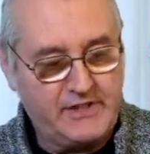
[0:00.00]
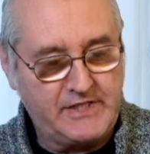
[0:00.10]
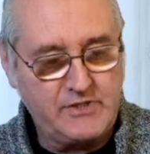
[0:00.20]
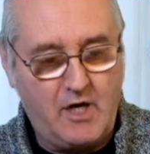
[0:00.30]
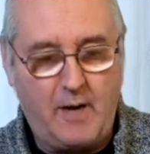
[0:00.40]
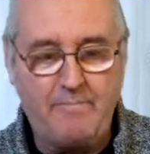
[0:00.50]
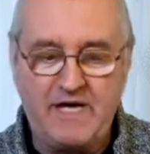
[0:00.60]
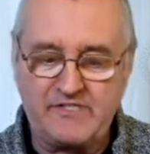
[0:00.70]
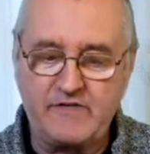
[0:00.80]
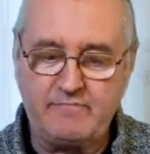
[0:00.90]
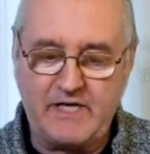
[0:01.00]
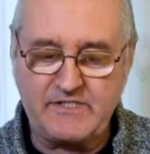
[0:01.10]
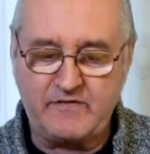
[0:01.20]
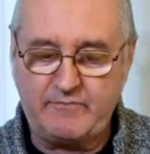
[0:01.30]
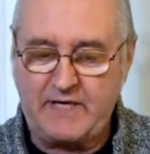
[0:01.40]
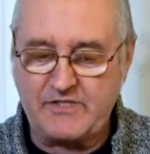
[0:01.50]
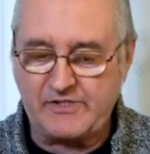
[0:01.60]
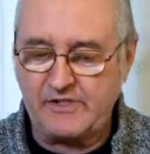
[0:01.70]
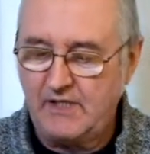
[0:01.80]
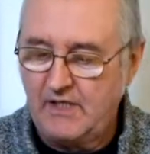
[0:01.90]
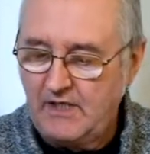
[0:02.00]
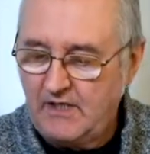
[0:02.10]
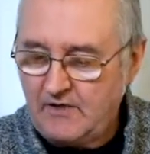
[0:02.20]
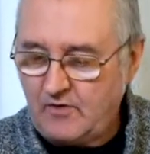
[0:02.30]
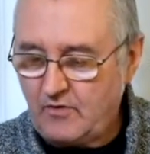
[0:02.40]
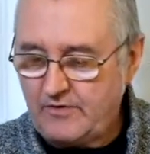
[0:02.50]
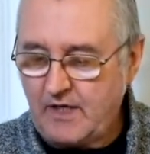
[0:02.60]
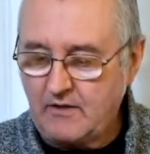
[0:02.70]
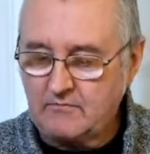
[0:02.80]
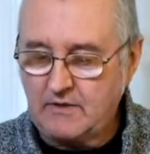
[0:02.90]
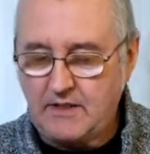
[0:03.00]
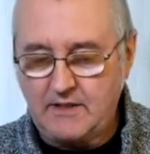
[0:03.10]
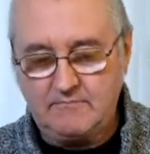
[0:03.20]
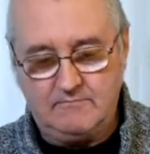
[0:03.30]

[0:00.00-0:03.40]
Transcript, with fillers: It's not a massive, massive passion, although uh,